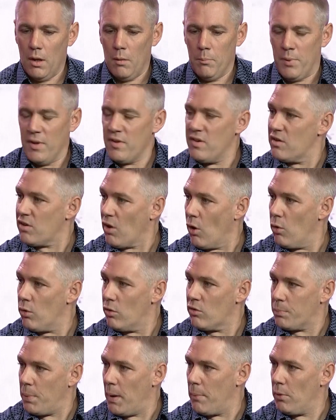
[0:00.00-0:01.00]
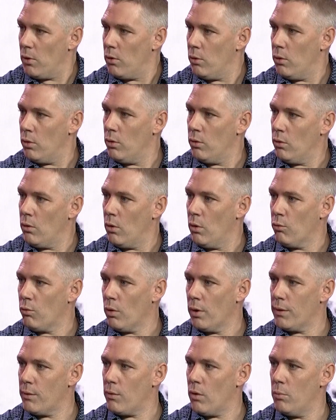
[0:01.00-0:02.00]
business owners, people who
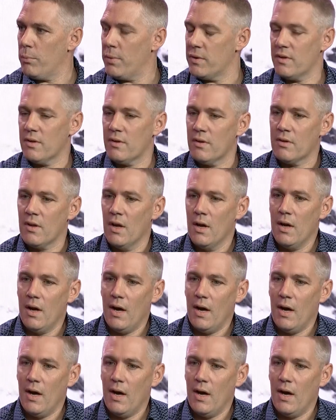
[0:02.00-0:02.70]
run their own businesses,